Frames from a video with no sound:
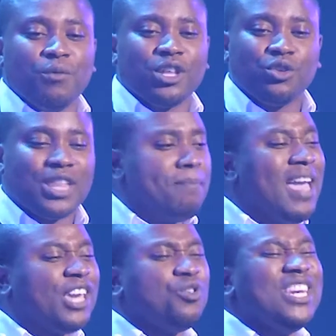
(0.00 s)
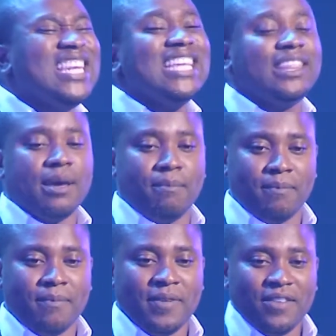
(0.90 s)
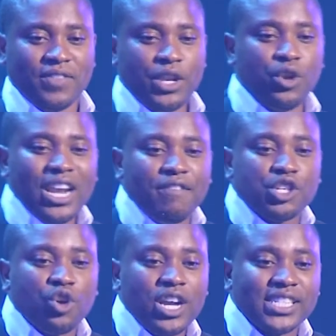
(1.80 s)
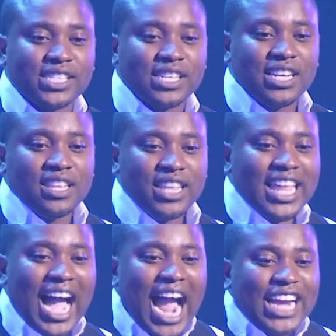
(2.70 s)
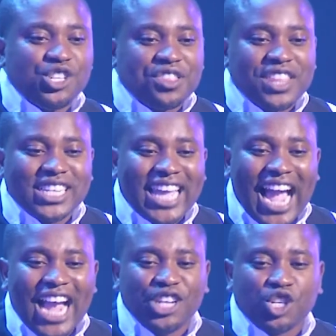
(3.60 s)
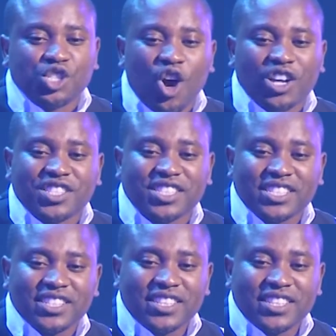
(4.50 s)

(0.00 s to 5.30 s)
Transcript: in with you, they make you need them. Then you don't have a choice. Then they hide your things. They hide your socks.